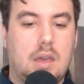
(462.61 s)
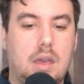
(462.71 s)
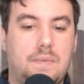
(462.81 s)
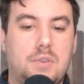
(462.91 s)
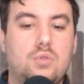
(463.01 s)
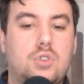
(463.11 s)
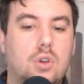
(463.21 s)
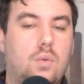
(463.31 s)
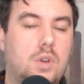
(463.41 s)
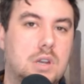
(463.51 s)
If you
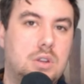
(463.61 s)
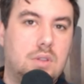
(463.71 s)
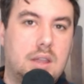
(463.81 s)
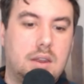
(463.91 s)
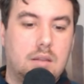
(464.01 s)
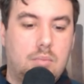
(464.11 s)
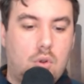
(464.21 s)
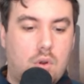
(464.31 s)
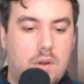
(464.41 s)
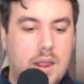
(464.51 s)
don't want to do lending and
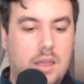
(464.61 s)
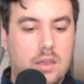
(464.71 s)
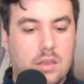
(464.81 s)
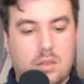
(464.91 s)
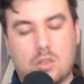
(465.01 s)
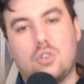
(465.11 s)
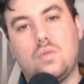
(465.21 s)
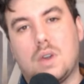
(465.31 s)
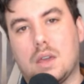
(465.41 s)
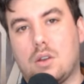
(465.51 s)
borrowing, you
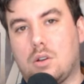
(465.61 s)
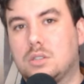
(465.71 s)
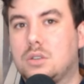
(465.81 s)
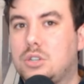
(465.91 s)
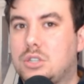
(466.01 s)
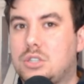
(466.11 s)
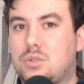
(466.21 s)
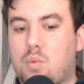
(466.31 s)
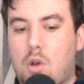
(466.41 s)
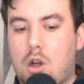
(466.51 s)
can also just
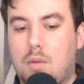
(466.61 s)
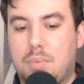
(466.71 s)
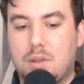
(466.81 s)
swap